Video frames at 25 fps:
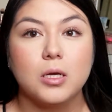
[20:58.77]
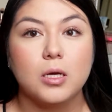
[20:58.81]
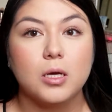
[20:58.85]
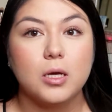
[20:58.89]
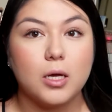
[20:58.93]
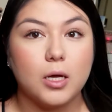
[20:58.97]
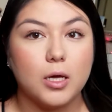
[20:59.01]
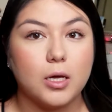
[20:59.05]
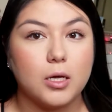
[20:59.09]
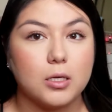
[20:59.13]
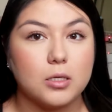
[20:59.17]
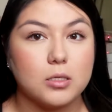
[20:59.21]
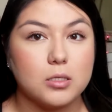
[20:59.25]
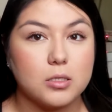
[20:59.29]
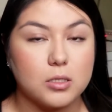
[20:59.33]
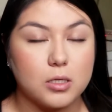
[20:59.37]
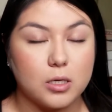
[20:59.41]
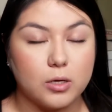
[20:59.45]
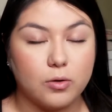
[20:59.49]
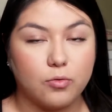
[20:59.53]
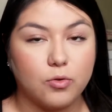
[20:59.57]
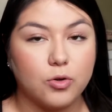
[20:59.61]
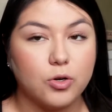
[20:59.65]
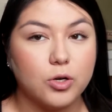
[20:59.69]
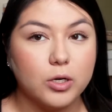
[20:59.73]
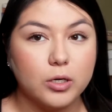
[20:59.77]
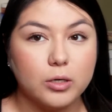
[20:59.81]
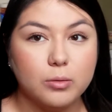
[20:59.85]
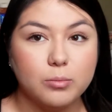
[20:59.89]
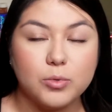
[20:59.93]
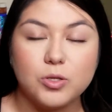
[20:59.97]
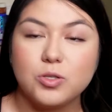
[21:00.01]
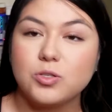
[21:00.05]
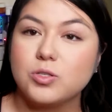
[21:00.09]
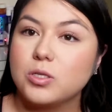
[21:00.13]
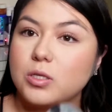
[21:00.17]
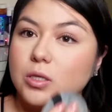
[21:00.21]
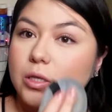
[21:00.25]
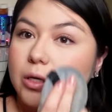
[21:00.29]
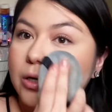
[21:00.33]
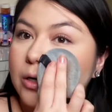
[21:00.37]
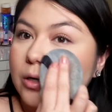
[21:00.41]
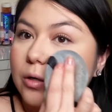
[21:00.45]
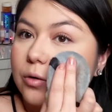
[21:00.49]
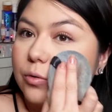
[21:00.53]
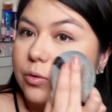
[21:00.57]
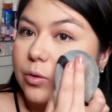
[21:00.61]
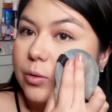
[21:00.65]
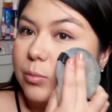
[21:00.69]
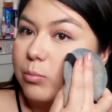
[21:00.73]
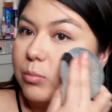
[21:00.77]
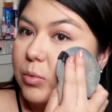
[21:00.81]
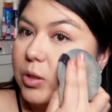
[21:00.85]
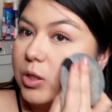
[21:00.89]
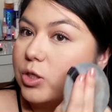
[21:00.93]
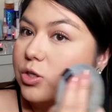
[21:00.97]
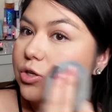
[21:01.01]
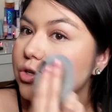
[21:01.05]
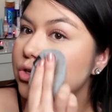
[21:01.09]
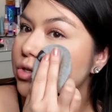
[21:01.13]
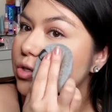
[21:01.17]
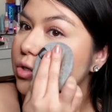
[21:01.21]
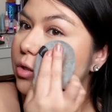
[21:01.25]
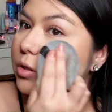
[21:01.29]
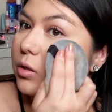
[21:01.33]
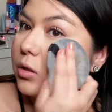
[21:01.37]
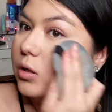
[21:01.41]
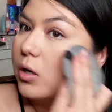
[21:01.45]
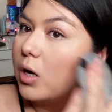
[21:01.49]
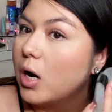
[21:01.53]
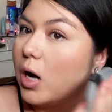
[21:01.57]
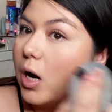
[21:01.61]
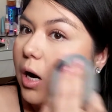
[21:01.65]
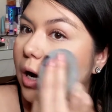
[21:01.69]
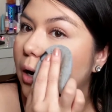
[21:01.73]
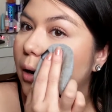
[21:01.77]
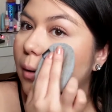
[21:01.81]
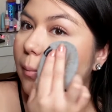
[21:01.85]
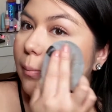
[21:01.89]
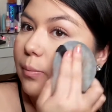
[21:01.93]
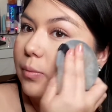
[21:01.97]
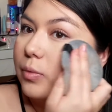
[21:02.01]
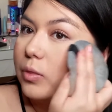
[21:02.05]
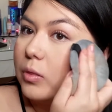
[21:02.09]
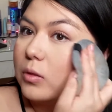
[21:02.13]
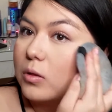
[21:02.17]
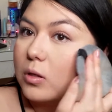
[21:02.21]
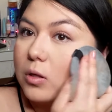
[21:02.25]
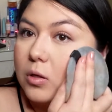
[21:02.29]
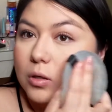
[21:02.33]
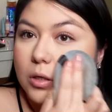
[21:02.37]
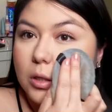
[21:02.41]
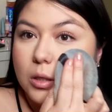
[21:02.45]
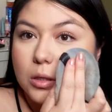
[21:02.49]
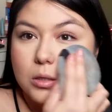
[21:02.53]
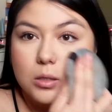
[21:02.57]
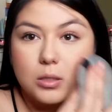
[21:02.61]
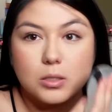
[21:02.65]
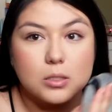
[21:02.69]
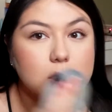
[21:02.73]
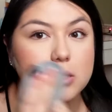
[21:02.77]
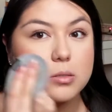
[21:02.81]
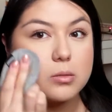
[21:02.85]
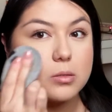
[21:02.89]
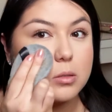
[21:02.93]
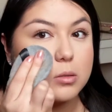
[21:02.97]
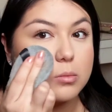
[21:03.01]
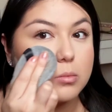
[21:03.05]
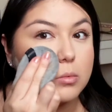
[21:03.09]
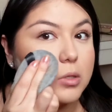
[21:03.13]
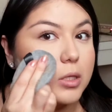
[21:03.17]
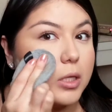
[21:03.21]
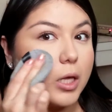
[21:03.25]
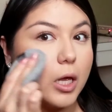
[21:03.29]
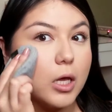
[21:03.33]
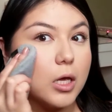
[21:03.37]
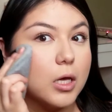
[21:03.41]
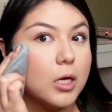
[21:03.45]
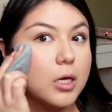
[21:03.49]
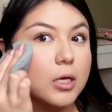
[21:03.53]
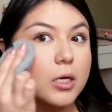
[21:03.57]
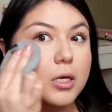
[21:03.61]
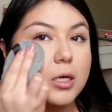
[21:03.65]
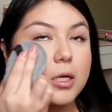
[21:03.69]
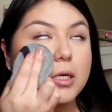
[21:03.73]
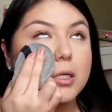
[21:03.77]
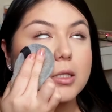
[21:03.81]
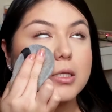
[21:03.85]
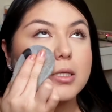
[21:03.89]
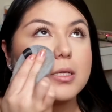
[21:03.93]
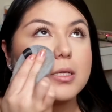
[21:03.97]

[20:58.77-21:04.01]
is if you're not gonna be using like a cream blush, you need this like the